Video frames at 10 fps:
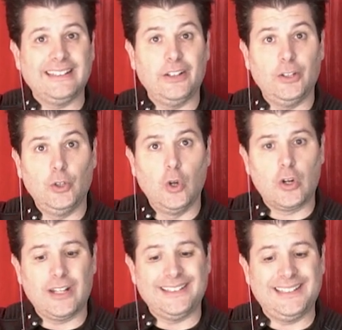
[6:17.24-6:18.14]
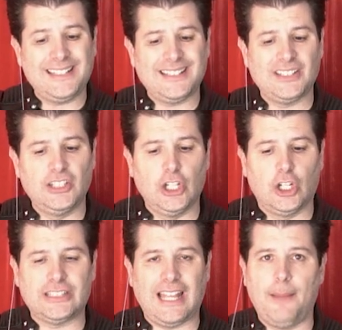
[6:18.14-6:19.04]
Look, this is
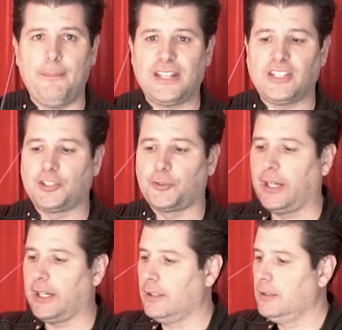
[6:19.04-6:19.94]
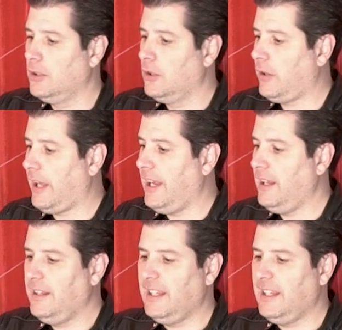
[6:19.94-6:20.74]
not a magic trick, okay?